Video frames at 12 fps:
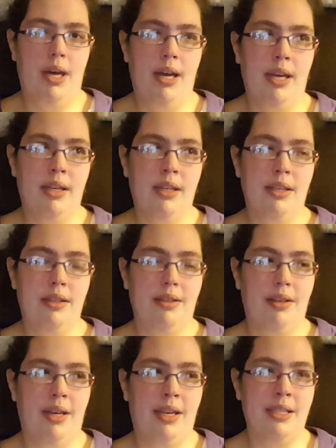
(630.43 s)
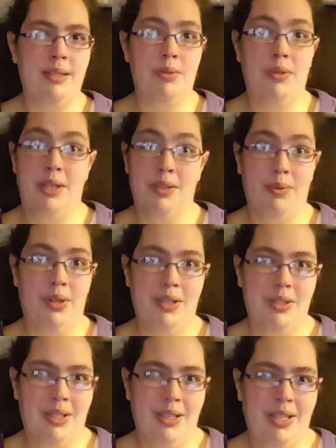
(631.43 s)
I guess I'm doing as well
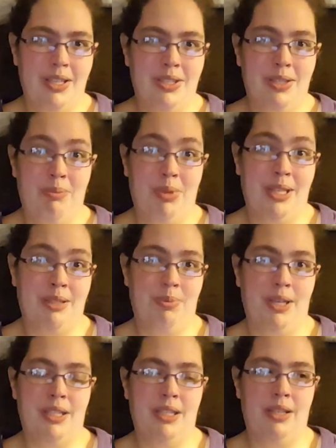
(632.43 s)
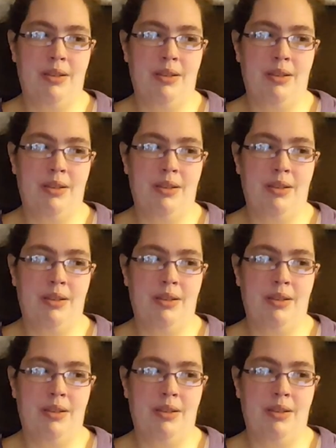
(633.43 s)
as that should be expected.